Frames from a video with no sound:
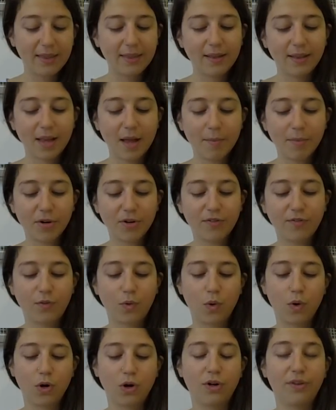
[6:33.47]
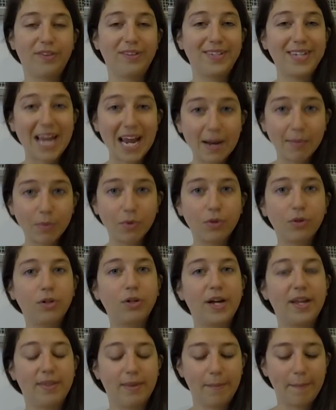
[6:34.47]
The lumber for the table
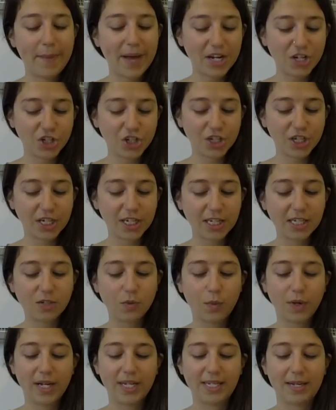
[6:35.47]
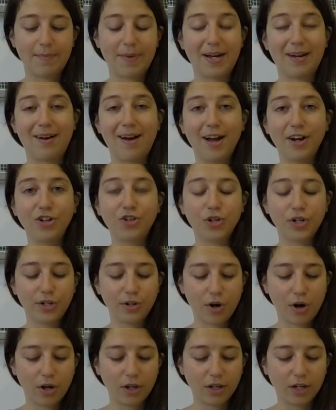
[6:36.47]
and the benches was about
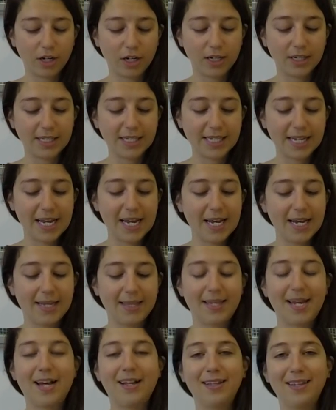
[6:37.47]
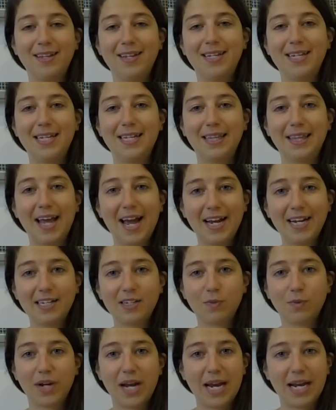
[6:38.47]
$100. The LED
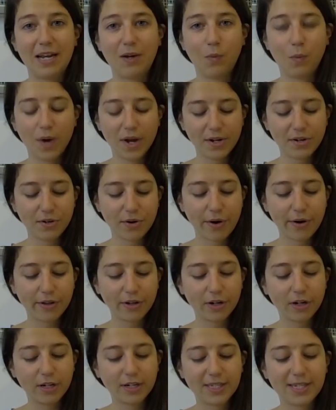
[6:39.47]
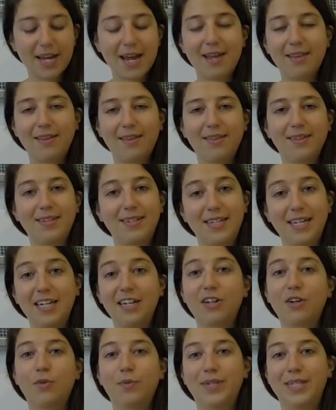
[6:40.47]
lights were $81, and then the
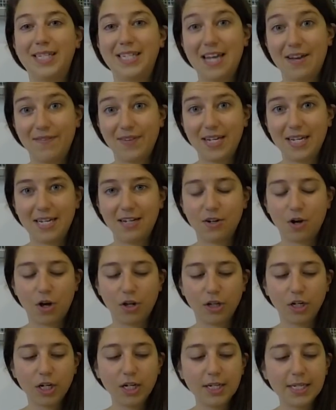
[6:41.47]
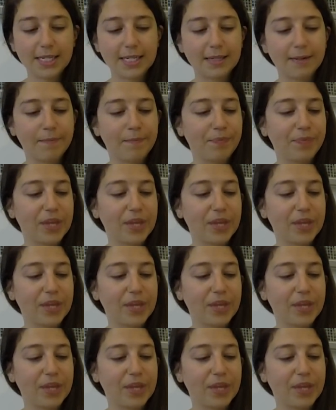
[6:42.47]
sink was $70.